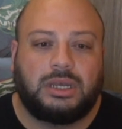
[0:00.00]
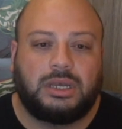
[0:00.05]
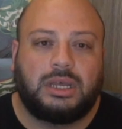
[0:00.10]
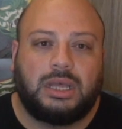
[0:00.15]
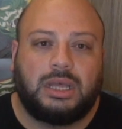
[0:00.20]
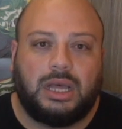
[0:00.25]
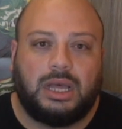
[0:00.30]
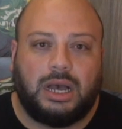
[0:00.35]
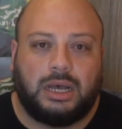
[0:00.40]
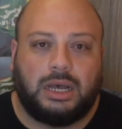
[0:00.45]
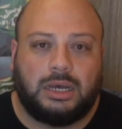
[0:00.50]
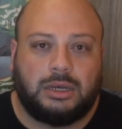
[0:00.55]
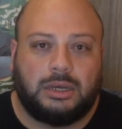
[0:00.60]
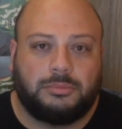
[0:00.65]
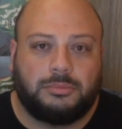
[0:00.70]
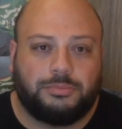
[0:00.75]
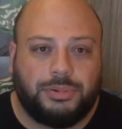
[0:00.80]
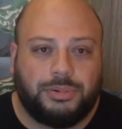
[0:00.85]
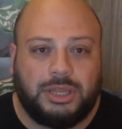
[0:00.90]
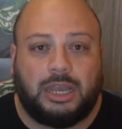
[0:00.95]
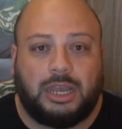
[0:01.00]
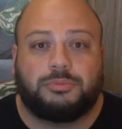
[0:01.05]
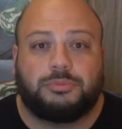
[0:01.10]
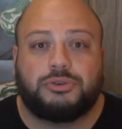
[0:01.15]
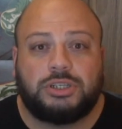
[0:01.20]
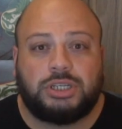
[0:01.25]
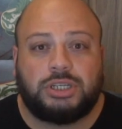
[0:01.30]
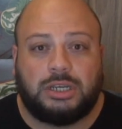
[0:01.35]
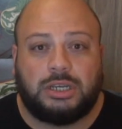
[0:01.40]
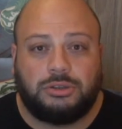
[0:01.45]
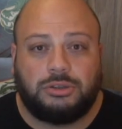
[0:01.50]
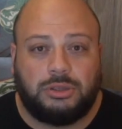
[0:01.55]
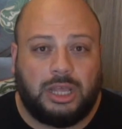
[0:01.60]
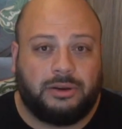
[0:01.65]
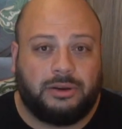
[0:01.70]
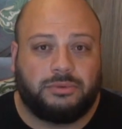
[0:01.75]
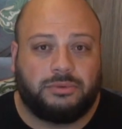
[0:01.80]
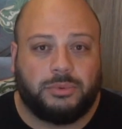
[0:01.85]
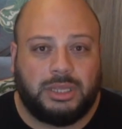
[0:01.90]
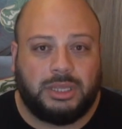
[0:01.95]
But I appreciate
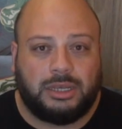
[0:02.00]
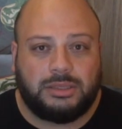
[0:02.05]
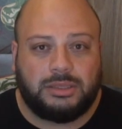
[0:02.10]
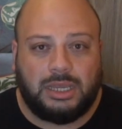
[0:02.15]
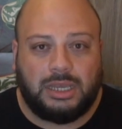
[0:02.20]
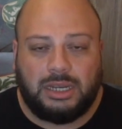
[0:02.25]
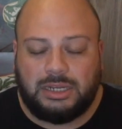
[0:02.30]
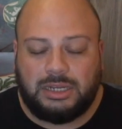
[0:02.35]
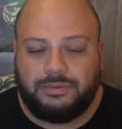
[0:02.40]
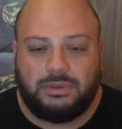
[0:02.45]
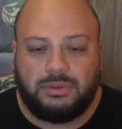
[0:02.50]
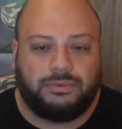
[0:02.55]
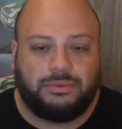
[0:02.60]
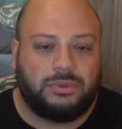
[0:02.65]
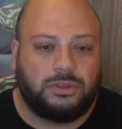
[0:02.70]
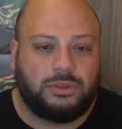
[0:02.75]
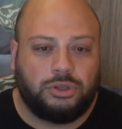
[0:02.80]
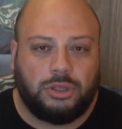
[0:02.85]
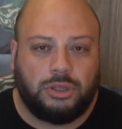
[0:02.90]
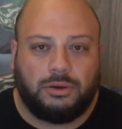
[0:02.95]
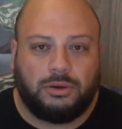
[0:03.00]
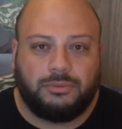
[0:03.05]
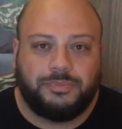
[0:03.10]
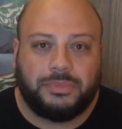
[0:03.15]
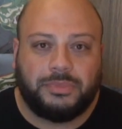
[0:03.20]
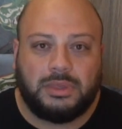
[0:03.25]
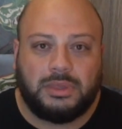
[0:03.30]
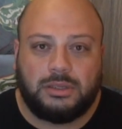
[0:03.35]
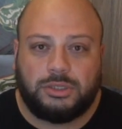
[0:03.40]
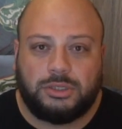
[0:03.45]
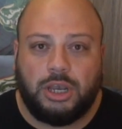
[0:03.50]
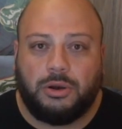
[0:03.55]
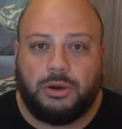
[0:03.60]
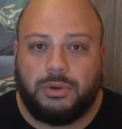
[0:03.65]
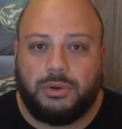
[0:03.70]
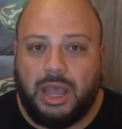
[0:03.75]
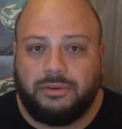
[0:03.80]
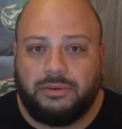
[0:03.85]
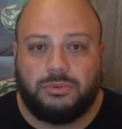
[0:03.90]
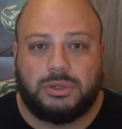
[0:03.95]
everyone out there, even so
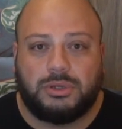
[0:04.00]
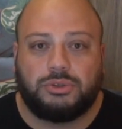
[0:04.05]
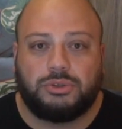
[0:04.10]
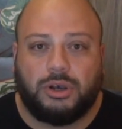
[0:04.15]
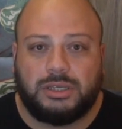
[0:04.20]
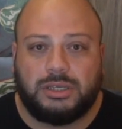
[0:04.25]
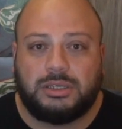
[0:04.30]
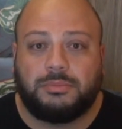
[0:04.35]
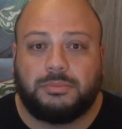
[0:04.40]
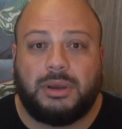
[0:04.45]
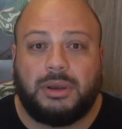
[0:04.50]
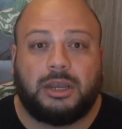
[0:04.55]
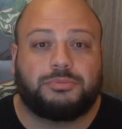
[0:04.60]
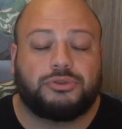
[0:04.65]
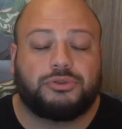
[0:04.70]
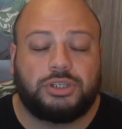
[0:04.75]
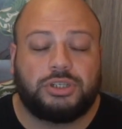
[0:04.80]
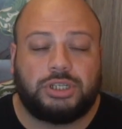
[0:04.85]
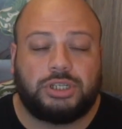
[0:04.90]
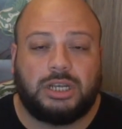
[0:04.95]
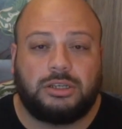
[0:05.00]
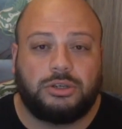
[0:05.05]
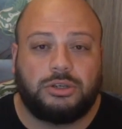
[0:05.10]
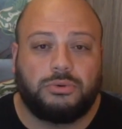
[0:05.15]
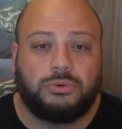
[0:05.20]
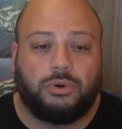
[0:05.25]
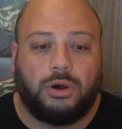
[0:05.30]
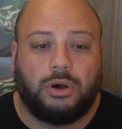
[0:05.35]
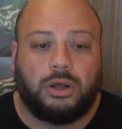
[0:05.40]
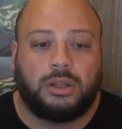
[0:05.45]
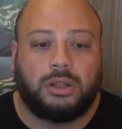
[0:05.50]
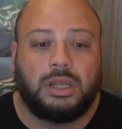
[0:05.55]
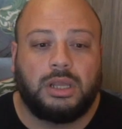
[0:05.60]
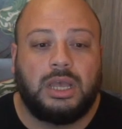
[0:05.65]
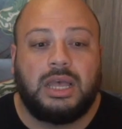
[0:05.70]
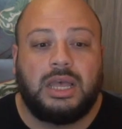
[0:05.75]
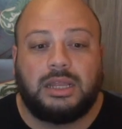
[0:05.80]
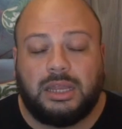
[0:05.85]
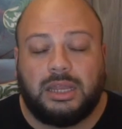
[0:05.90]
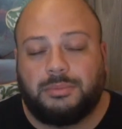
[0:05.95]
everyone's awesome. I appreciate you all.
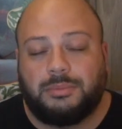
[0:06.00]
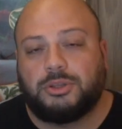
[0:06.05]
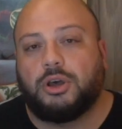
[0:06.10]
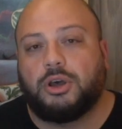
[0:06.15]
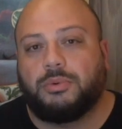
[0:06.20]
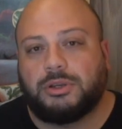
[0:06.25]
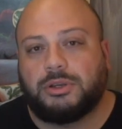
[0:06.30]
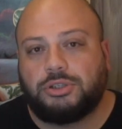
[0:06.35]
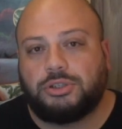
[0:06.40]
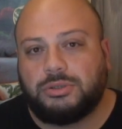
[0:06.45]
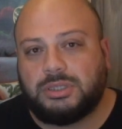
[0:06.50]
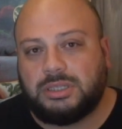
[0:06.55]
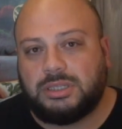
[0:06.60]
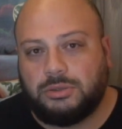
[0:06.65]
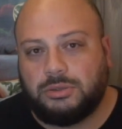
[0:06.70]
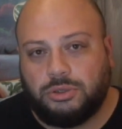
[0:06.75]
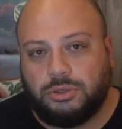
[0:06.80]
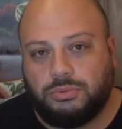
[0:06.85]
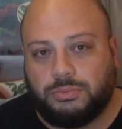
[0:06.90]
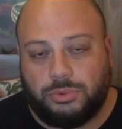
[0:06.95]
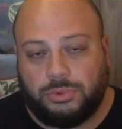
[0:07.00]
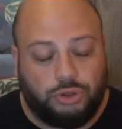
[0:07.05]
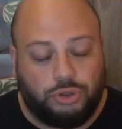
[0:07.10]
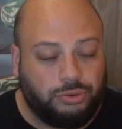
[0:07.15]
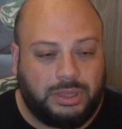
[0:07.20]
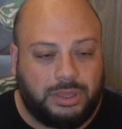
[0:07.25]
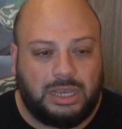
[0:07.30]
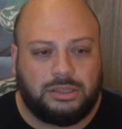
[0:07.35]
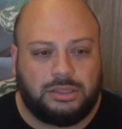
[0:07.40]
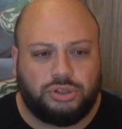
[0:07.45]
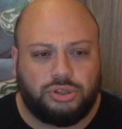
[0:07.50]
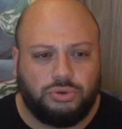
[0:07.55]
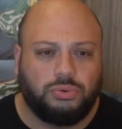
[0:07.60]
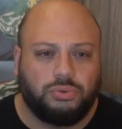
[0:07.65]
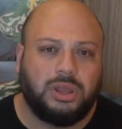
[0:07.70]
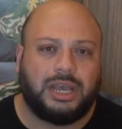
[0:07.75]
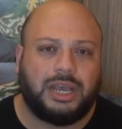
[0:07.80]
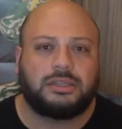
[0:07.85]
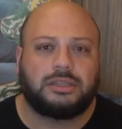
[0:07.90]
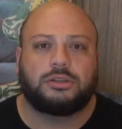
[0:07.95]
Let me know what you think. Do you
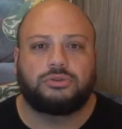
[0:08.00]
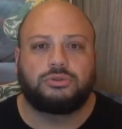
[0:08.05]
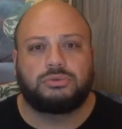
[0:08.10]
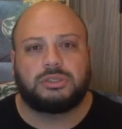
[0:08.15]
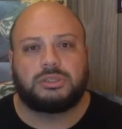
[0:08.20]
like the new stuff